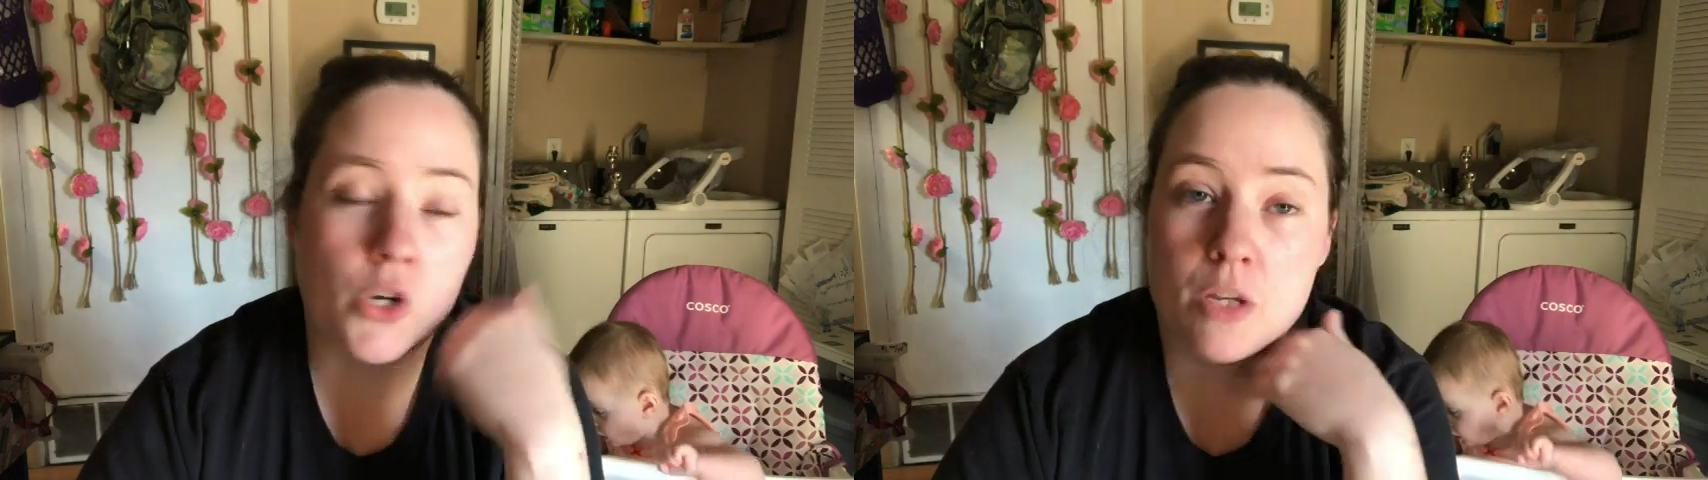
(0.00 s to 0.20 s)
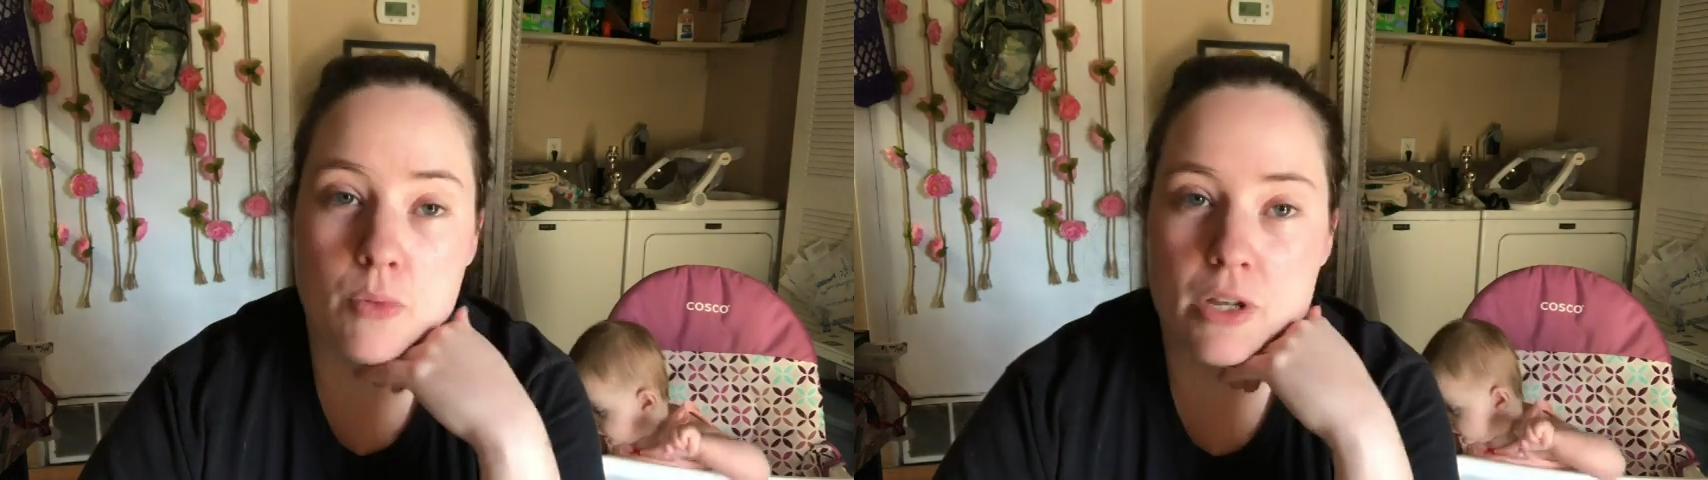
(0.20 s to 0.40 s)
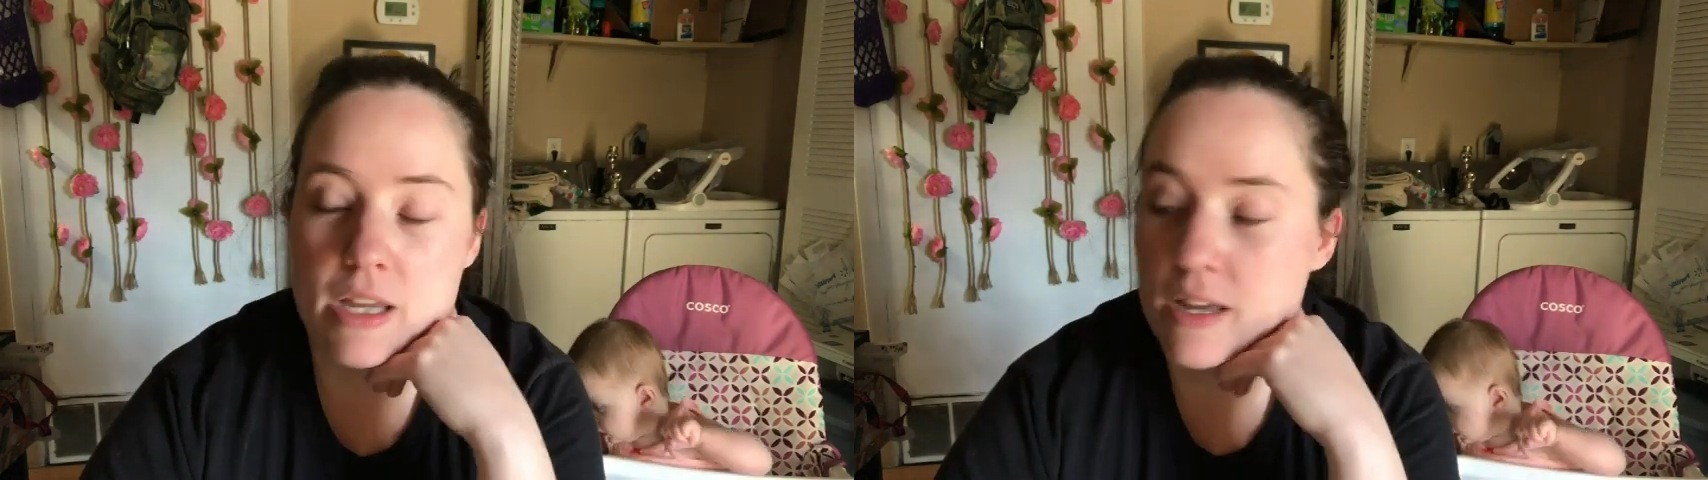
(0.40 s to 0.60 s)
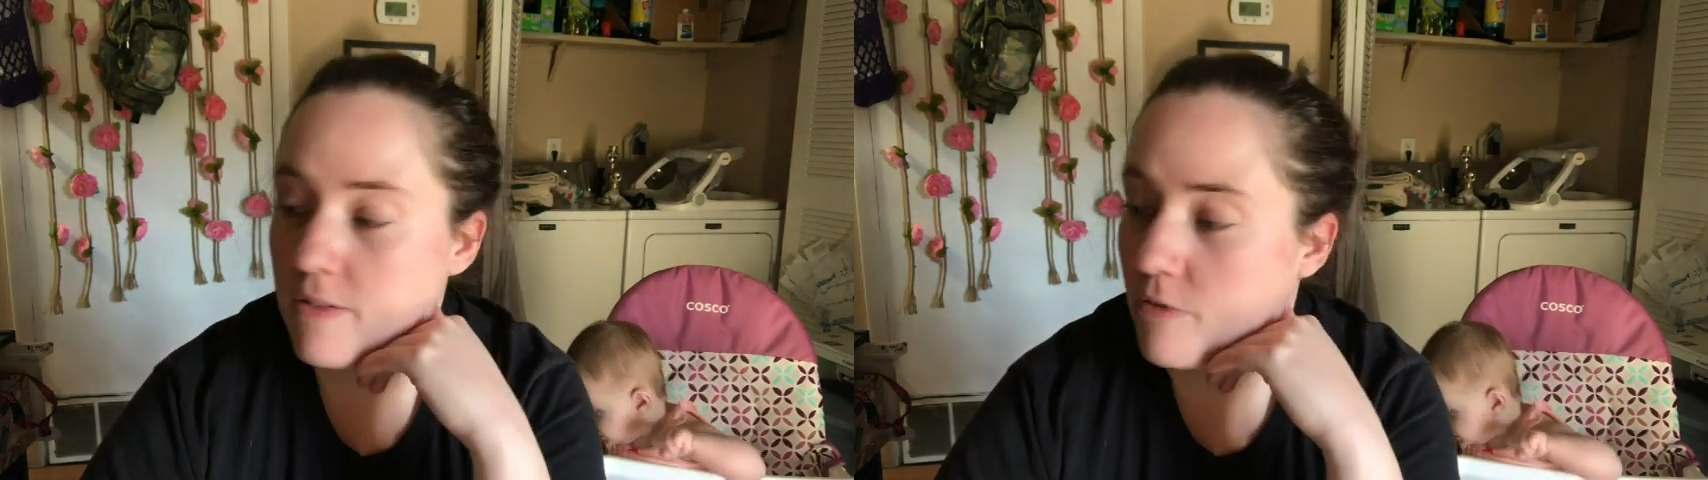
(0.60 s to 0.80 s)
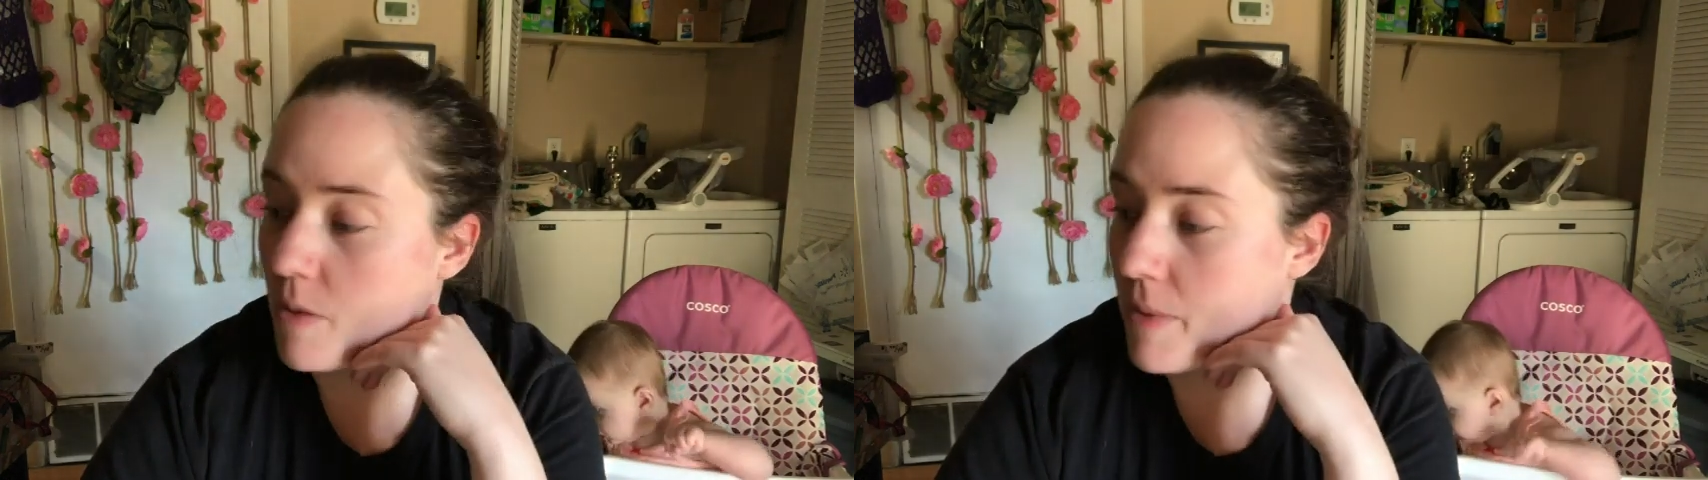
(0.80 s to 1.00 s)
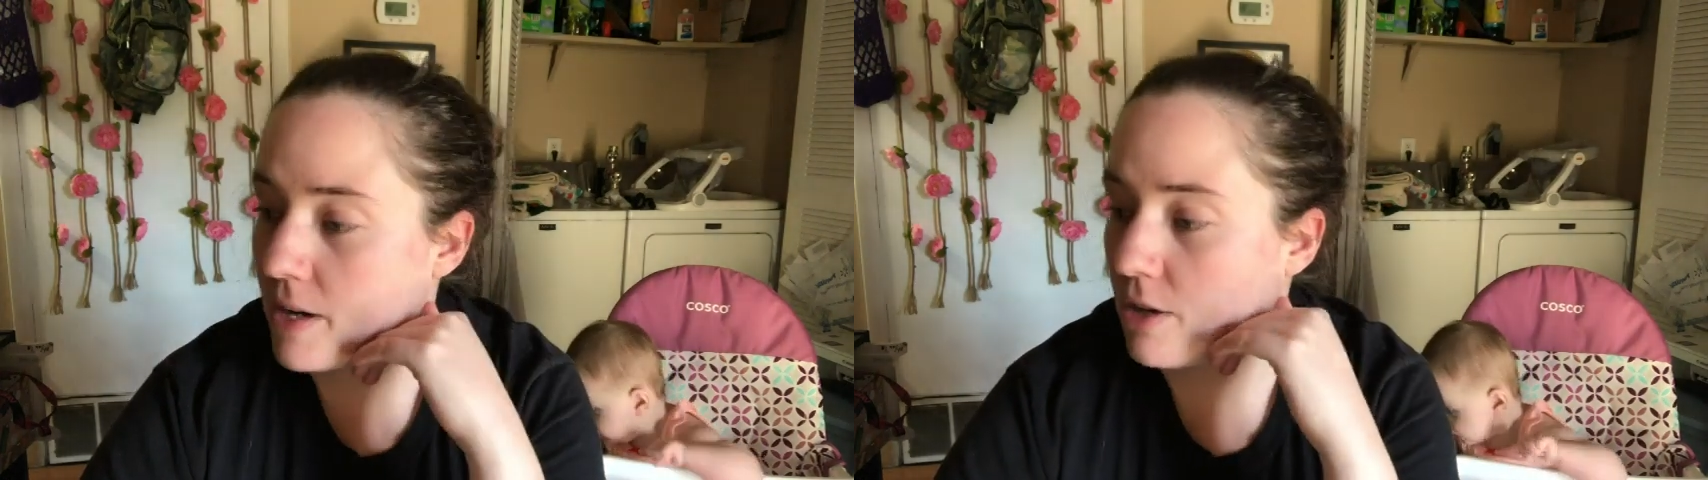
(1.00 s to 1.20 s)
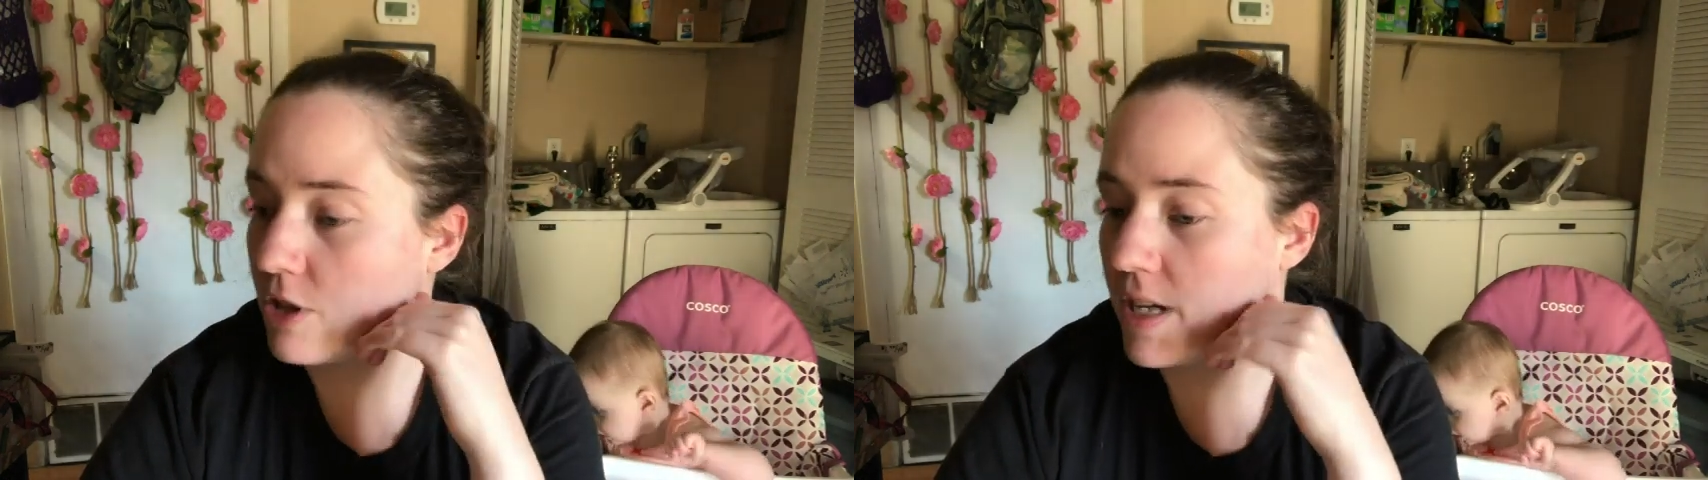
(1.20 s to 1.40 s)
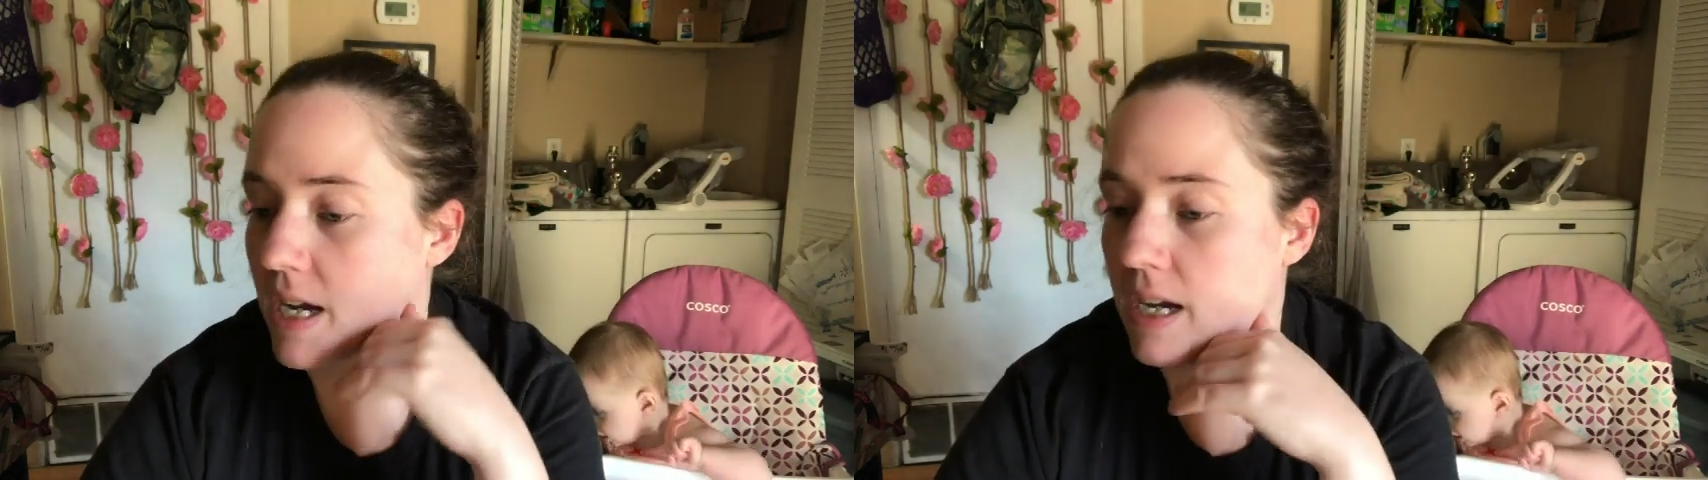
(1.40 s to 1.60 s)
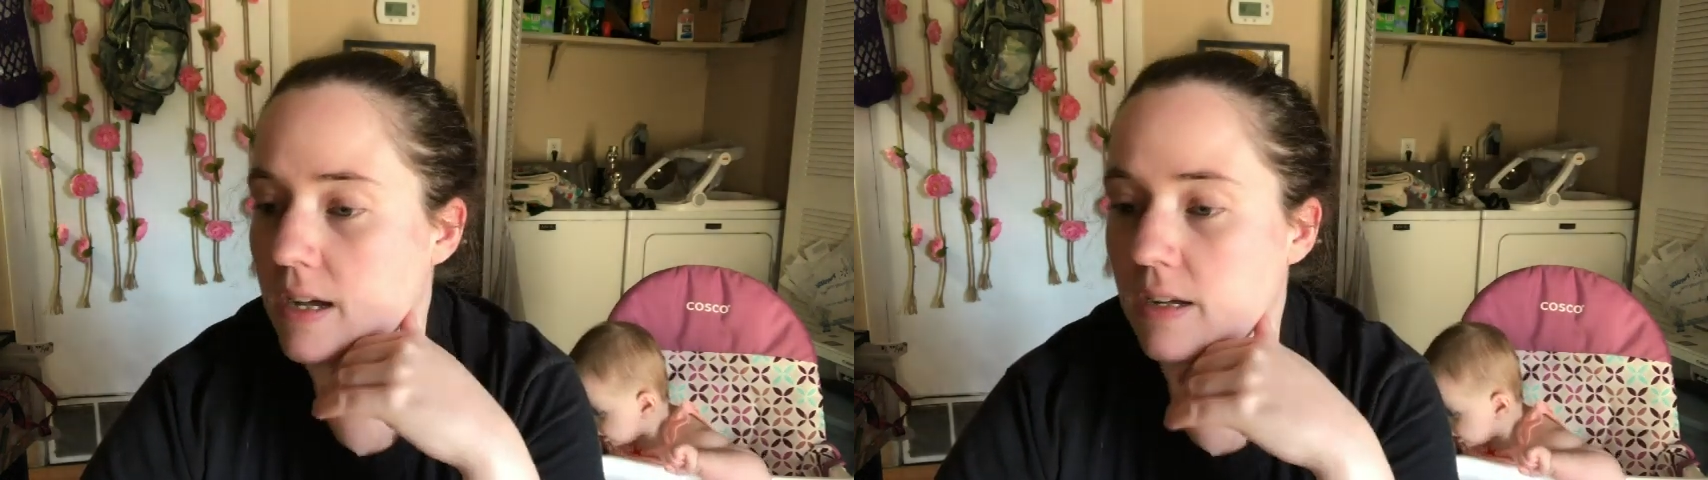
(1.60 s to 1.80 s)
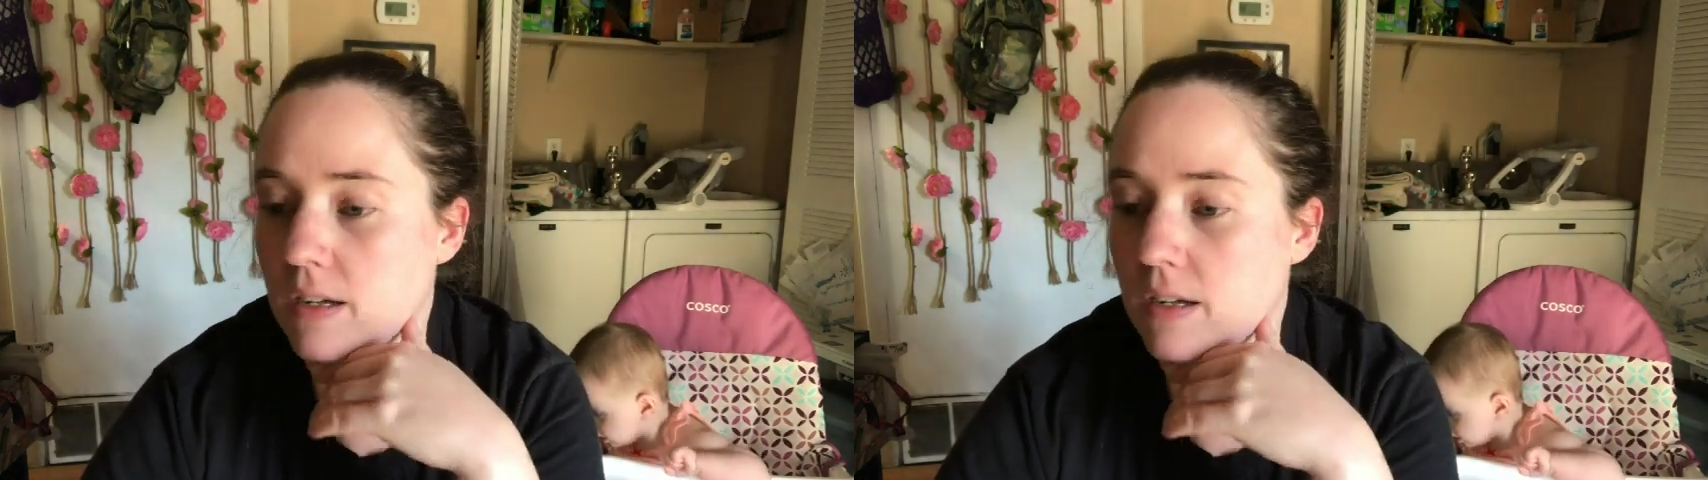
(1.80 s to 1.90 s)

Oogie Boogie from my crochet